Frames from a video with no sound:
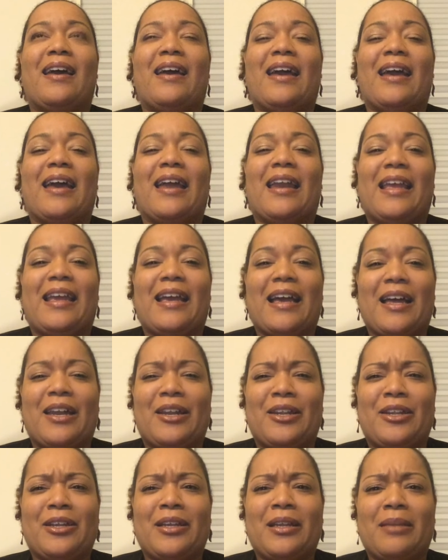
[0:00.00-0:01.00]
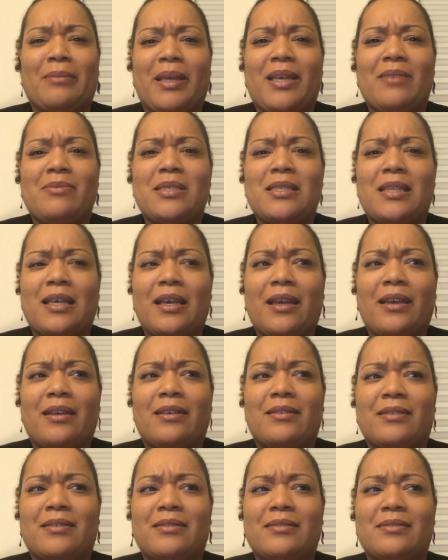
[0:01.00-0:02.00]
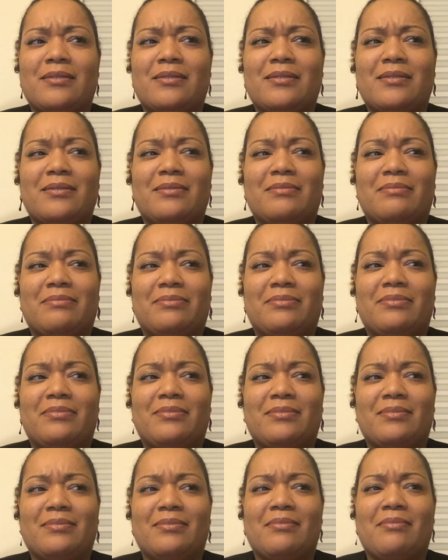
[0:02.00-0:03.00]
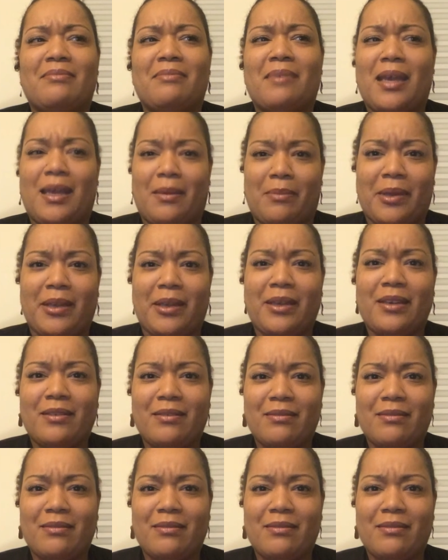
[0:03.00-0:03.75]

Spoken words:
And he kind of looked at me. He was like, maybe.